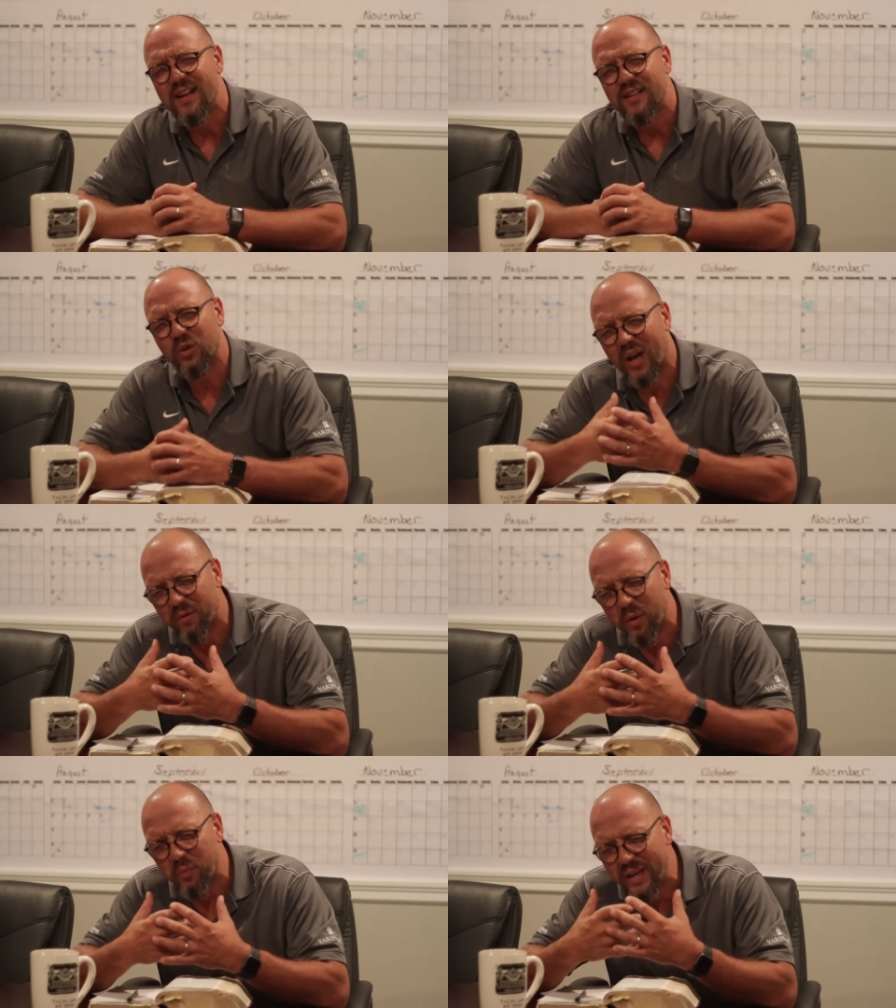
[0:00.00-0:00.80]
So
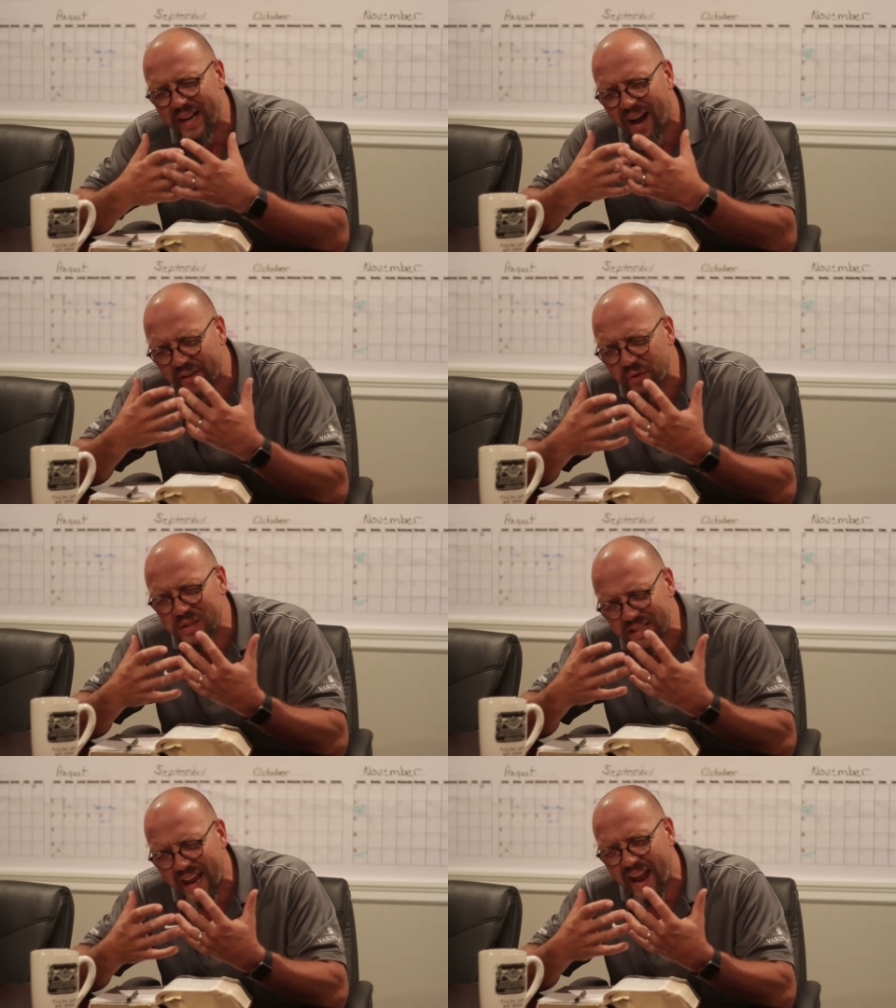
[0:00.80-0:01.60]
God, when we
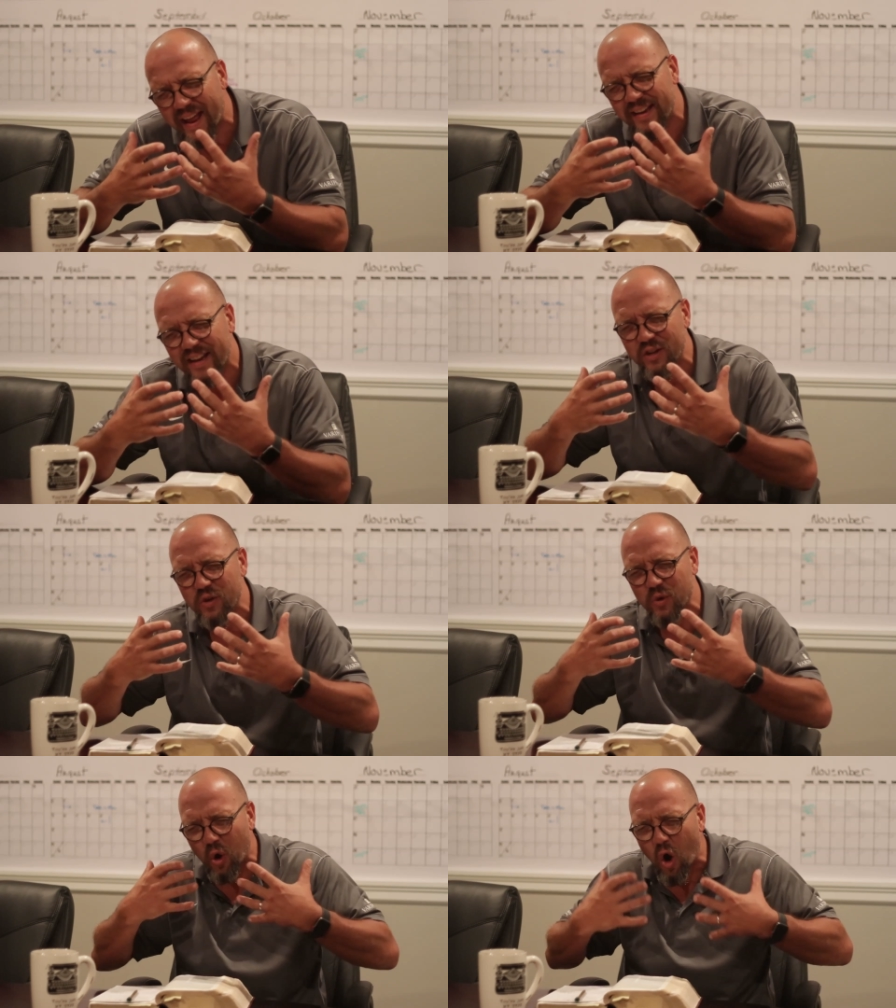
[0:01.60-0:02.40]
understand
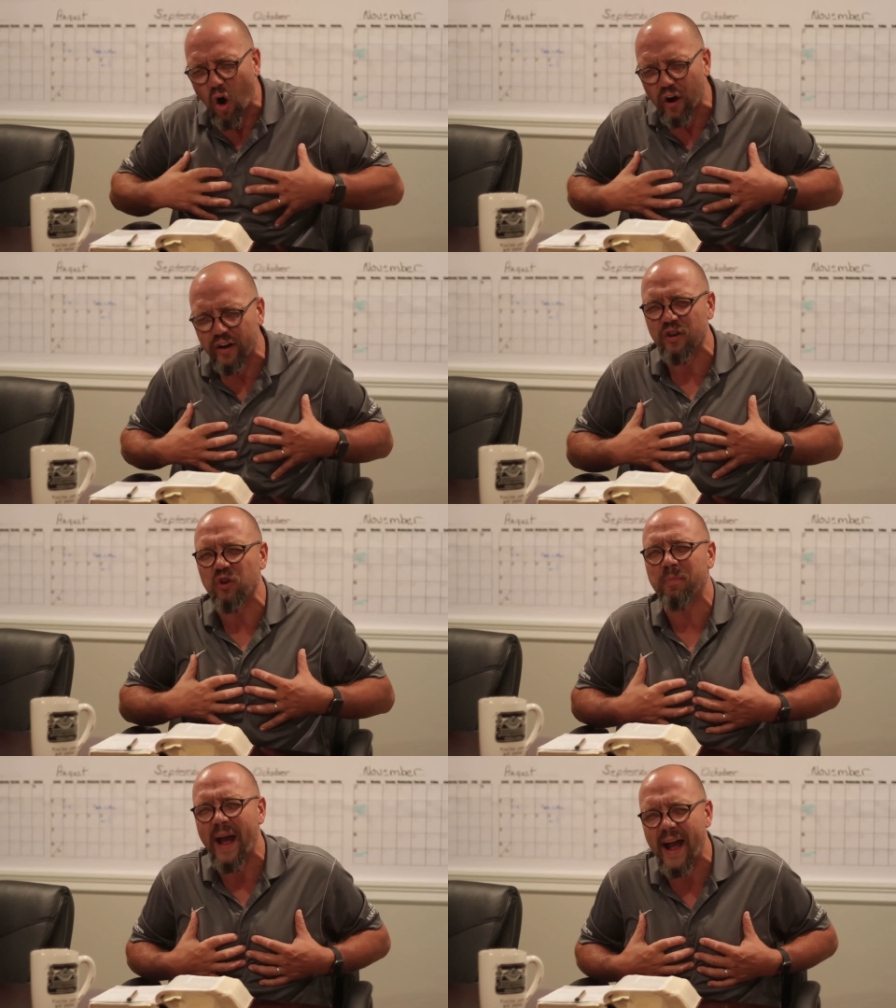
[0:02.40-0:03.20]
your heart and
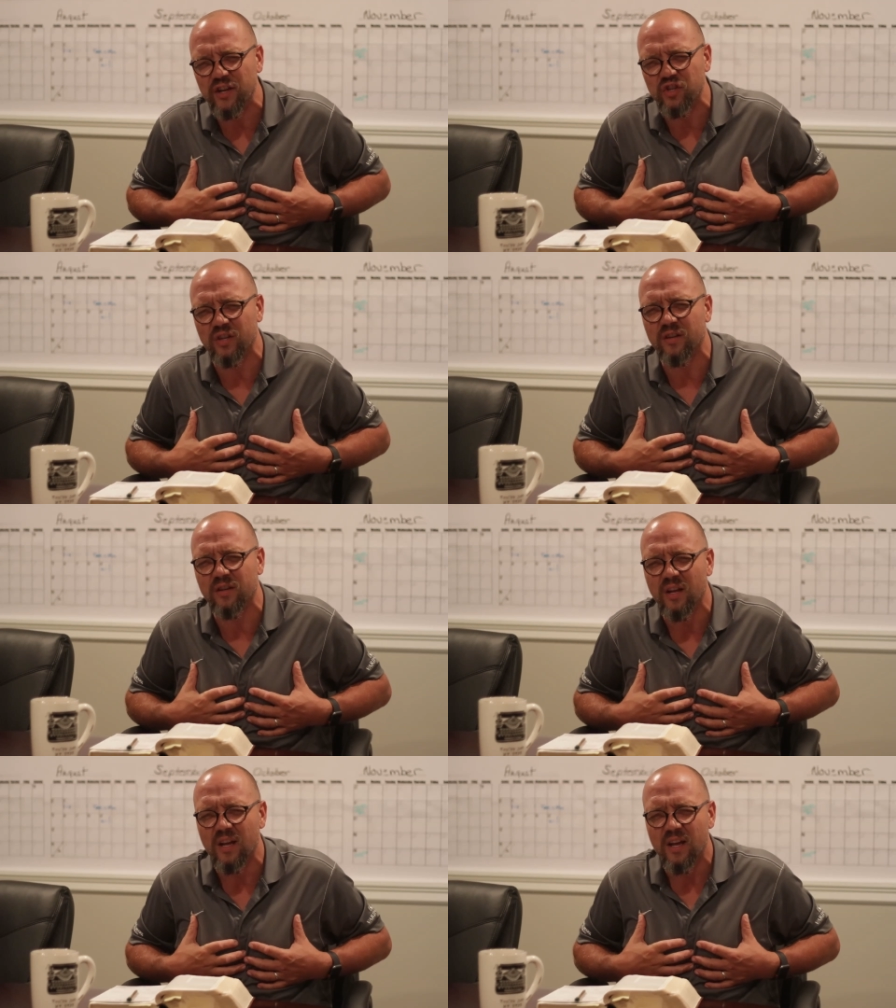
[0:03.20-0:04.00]
your passion,
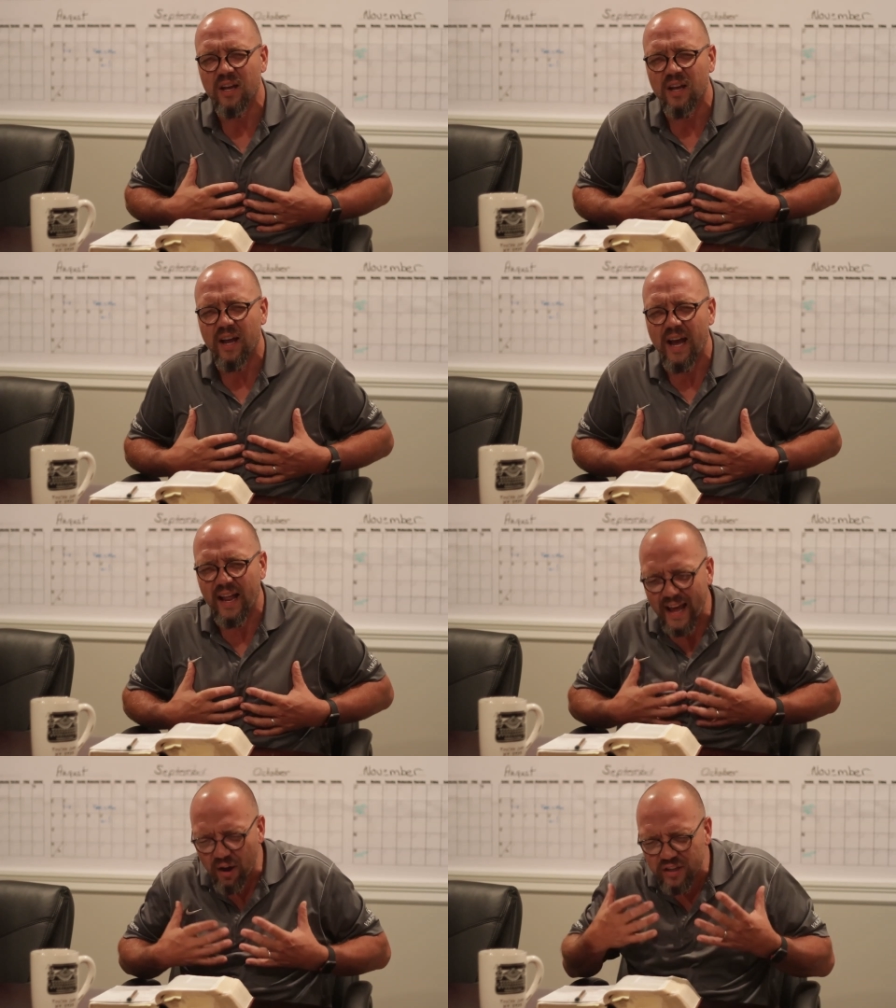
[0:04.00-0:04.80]

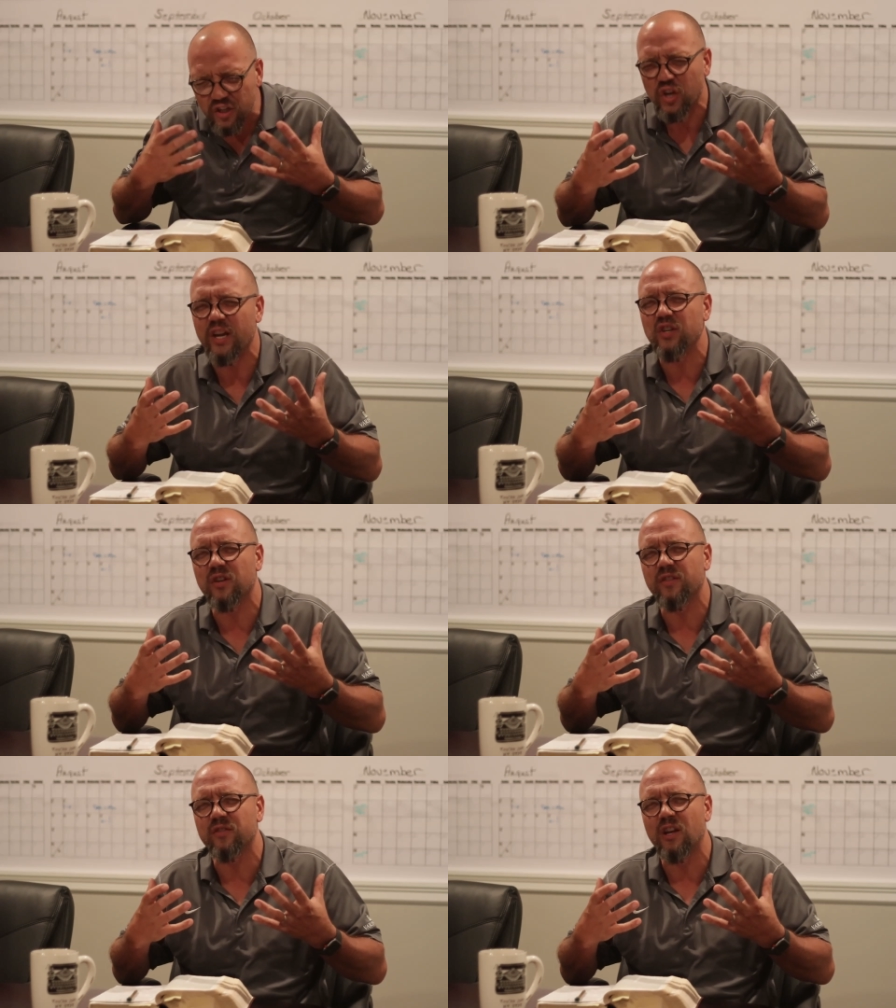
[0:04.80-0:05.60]
allow it to change
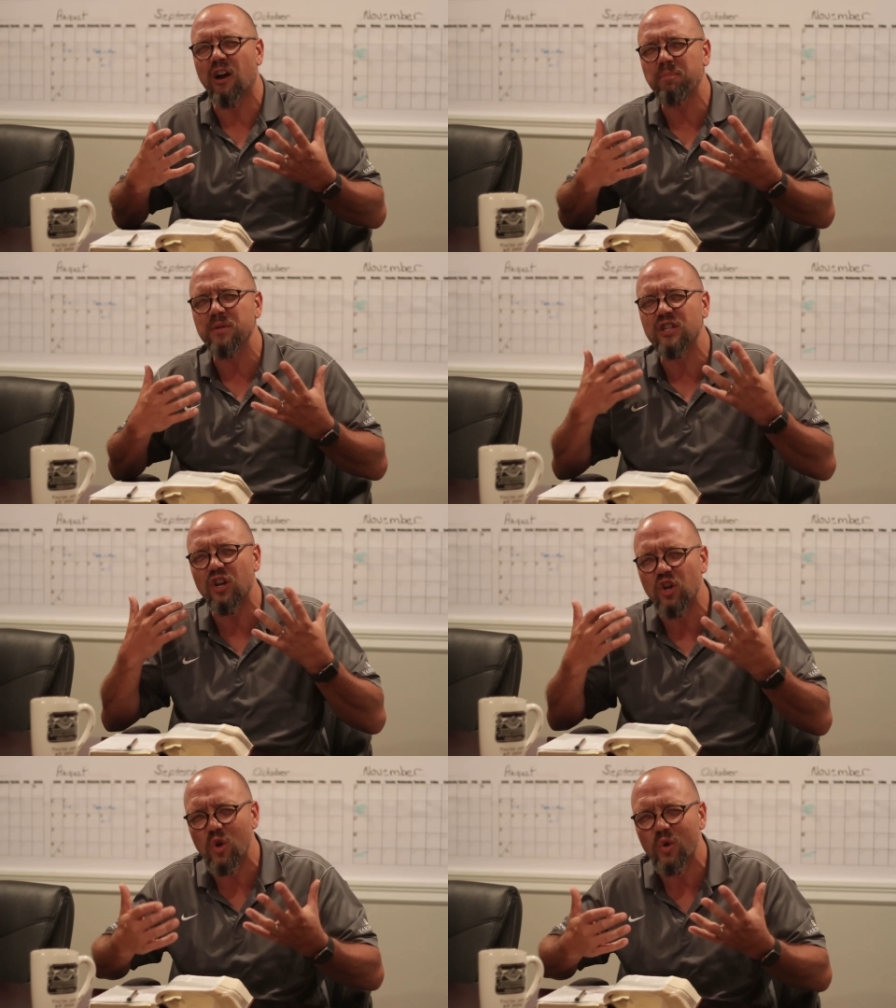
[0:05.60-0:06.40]
us. Help us to
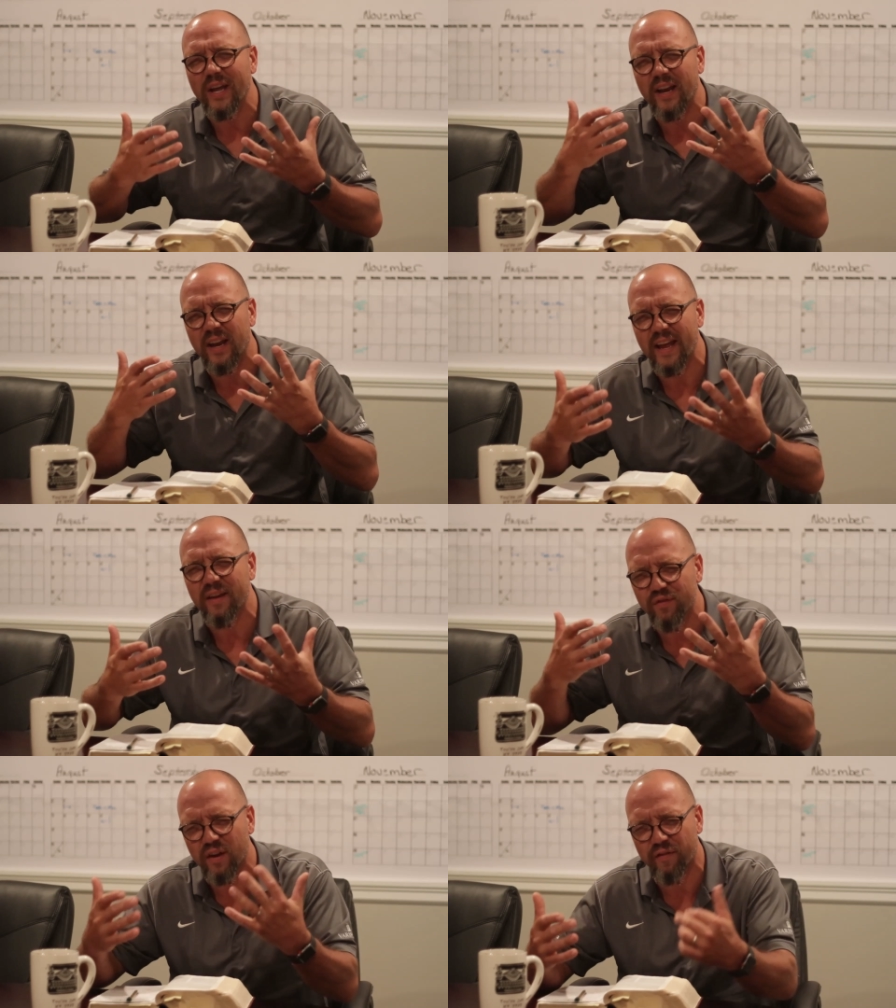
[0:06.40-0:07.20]
look at
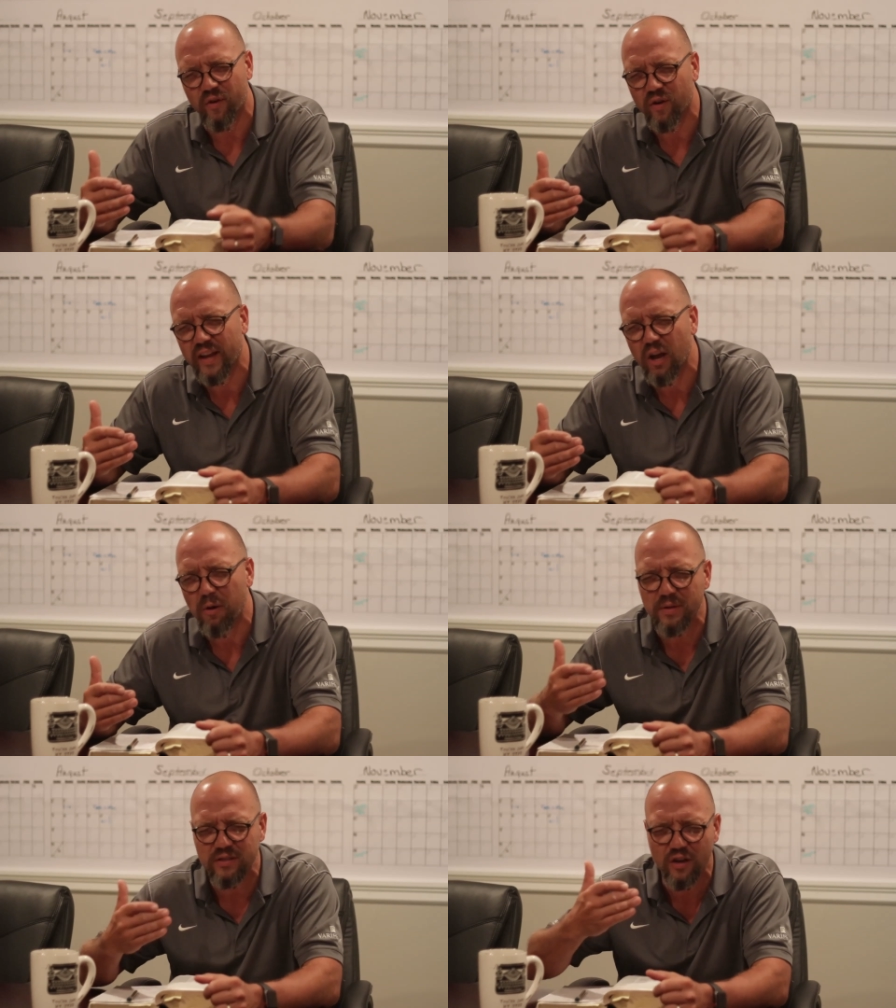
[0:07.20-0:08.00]
life differently.
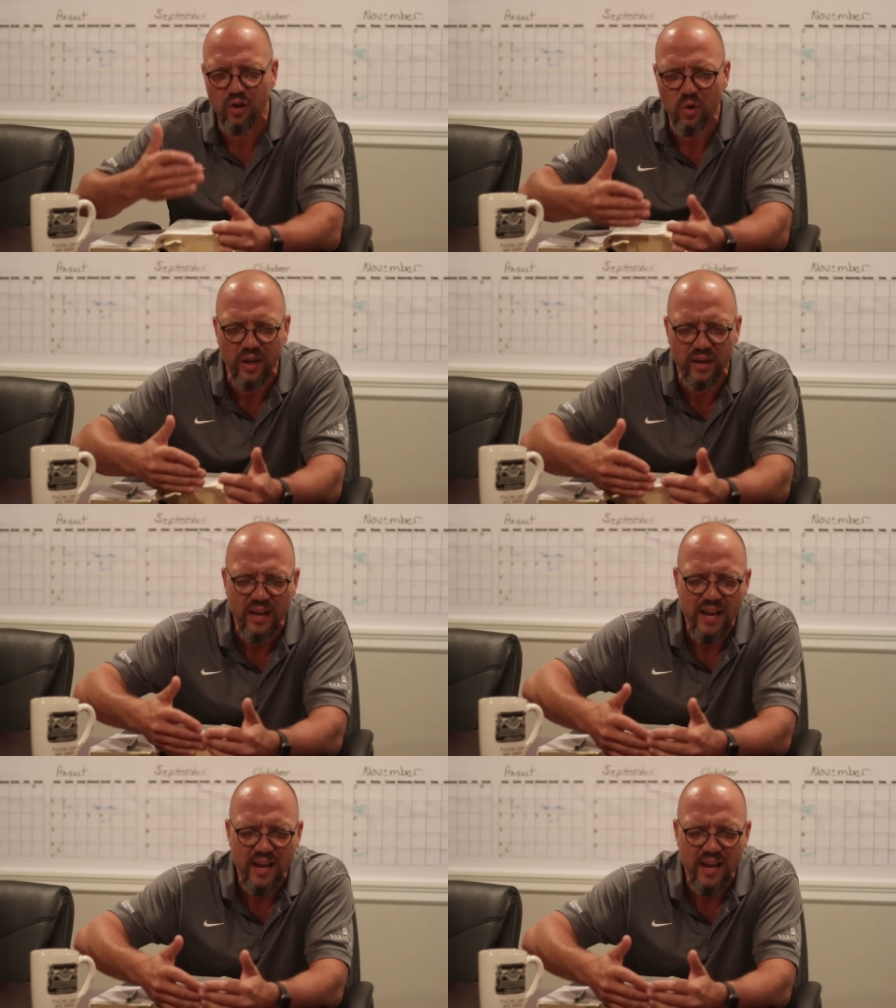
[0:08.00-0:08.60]
Help us to look at